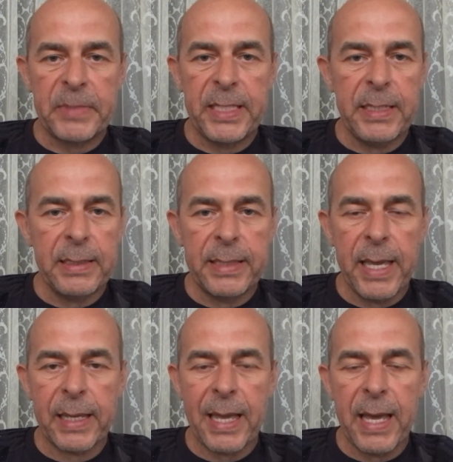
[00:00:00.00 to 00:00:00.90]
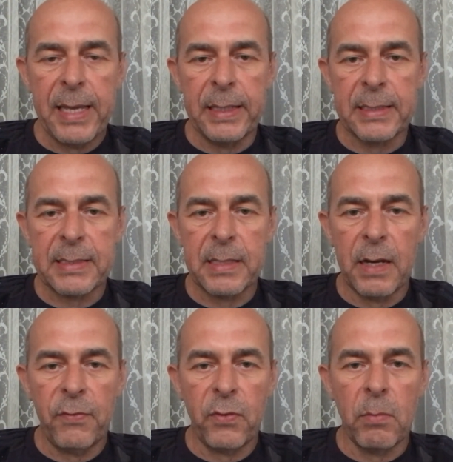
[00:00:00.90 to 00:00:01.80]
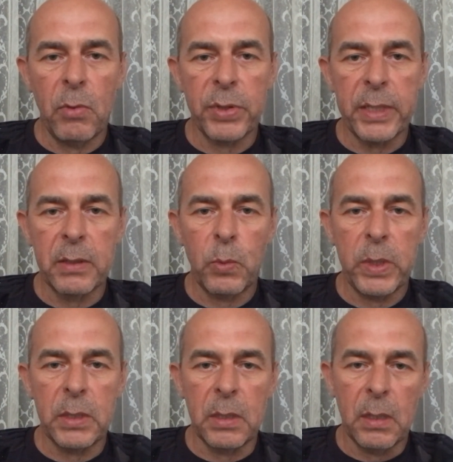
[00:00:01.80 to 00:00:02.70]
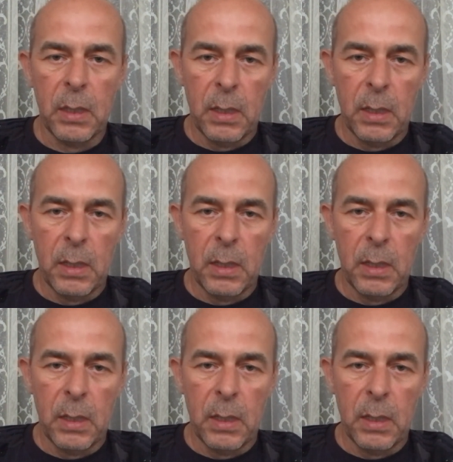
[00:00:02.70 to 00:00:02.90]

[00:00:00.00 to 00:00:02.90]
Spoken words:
didn't take any staff from more than 20